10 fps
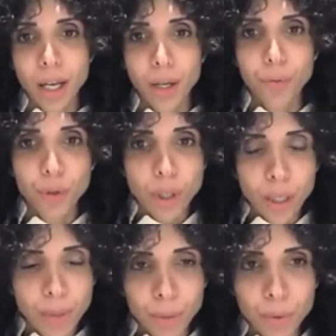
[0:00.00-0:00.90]
If you talk
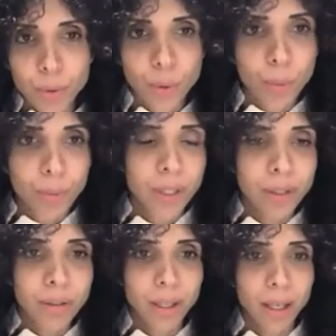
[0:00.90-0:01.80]
about
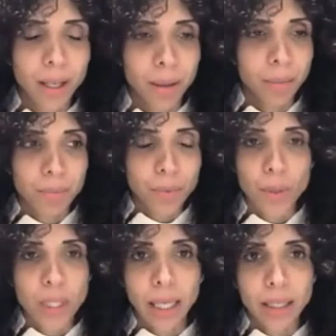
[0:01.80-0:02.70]
utopian
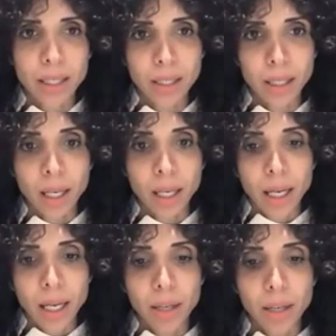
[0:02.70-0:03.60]
society,
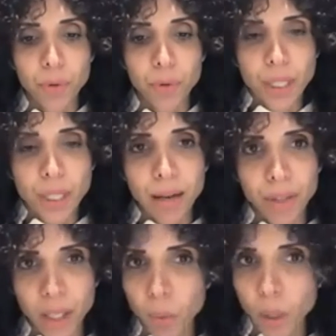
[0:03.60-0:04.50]
if you don't have
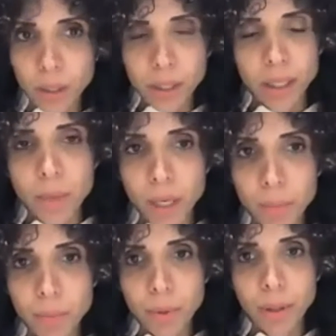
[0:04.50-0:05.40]
the equality among
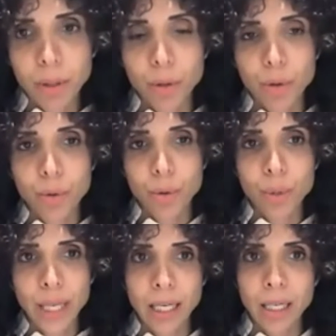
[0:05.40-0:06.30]
people,
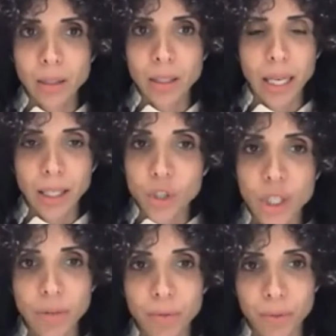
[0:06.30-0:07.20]
you cannot
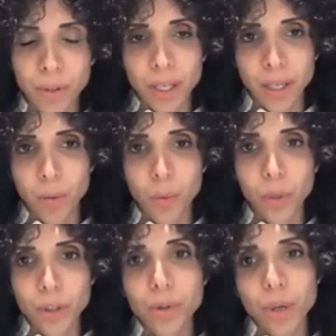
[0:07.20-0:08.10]
achieve
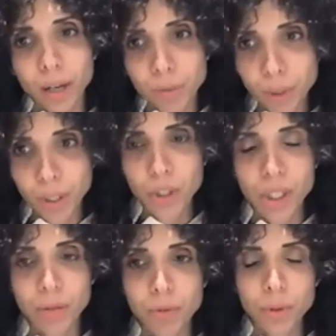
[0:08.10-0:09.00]
what you have to
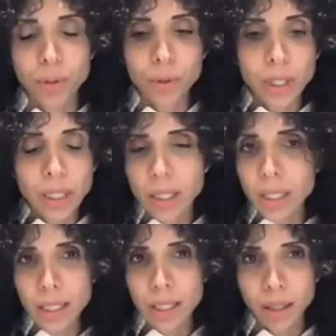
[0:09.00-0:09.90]
achieve. You need a
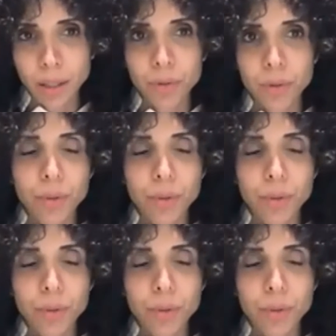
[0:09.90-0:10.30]
decent life.